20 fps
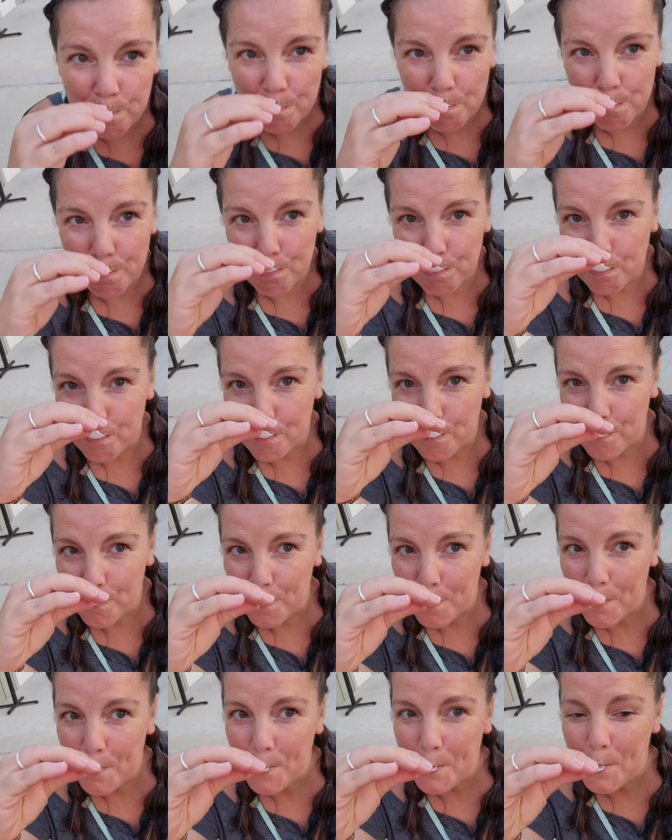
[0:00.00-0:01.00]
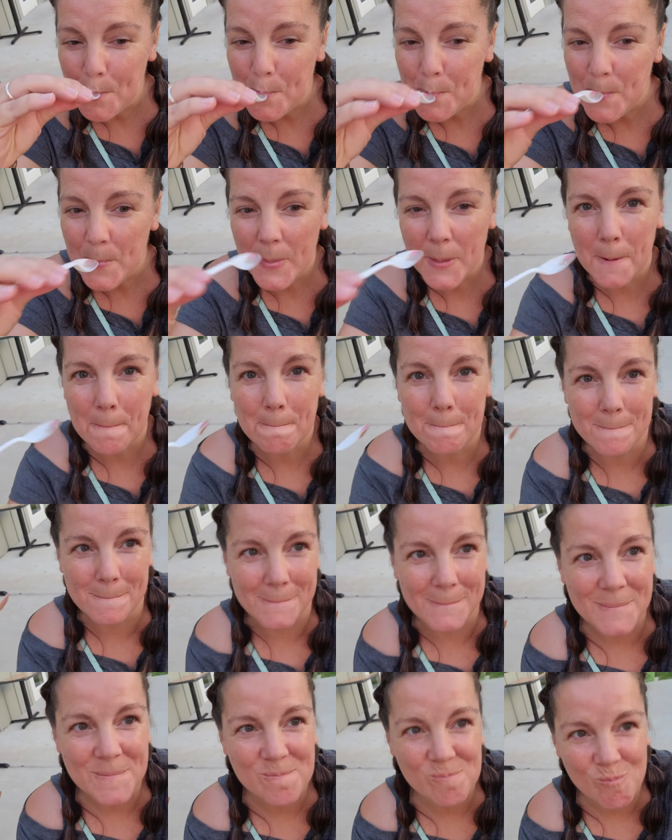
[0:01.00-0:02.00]
kind of still eating, then the
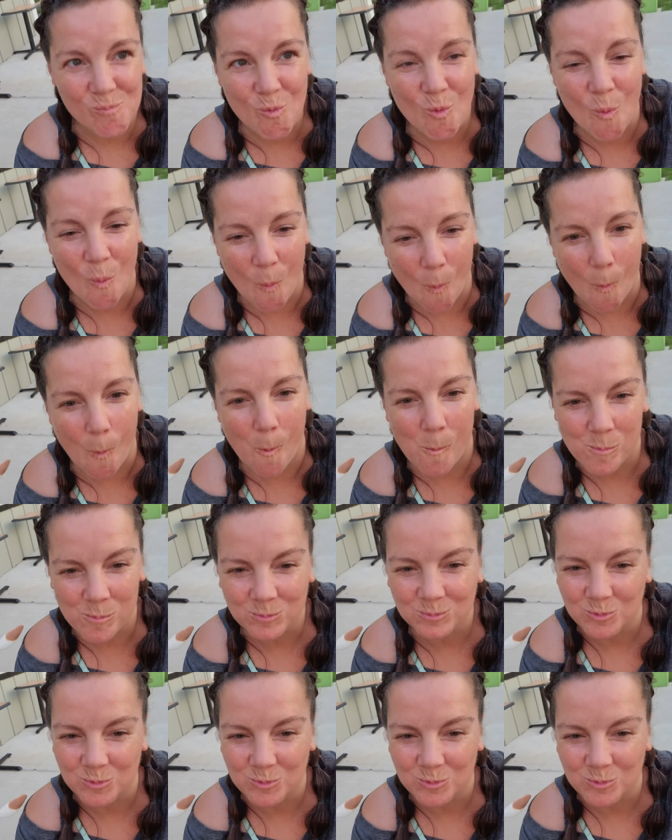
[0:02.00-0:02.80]
appropriate thing to do for dinner